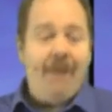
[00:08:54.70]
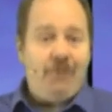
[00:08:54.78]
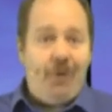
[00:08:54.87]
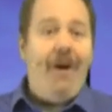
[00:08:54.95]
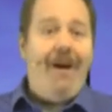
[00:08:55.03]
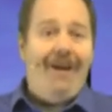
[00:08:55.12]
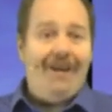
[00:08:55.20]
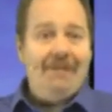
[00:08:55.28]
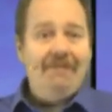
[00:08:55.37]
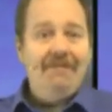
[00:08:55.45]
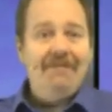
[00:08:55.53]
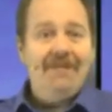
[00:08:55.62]
After all,
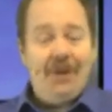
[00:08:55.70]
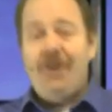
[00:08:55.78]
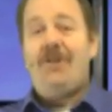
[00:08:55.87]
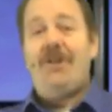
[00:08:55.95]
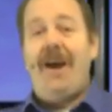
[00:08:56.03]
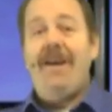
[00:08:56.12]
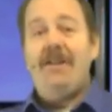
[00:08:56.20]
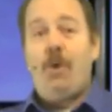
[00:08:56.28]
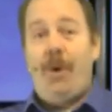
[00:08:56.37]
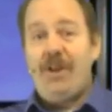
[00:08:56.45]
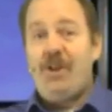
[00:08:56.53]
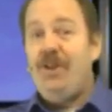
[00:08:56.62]
good science
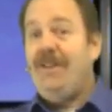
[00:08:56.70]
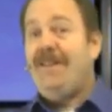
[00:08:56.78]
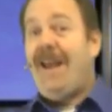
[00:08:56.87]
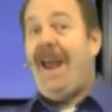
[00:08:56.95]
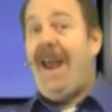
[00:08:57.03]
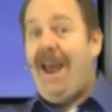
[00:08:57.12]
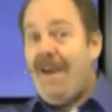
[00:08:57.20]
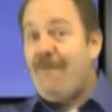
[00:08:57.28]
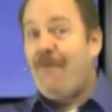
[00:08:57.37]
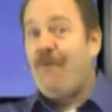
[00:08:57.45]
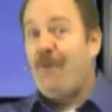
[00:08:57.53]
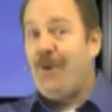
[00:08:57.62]
questions
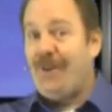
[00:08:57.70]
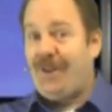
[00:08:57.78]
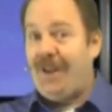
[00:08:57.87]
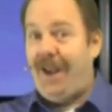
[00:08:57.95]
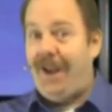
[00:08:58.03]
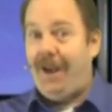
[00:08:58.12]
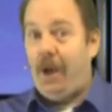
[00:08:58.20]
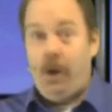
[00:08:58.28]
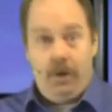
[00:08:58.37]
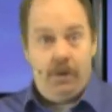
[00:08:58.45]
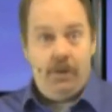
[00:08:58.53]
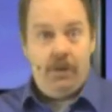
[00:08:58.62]
everything,
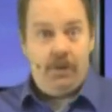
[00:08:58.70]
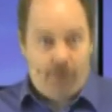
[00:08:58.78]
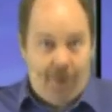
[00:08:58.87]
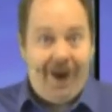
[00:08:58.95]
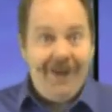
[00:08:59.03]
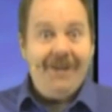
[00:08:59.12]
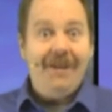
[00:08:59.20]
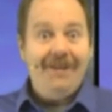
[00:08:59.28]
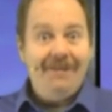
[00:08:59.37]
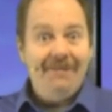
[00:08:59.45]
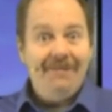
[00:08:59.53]
right?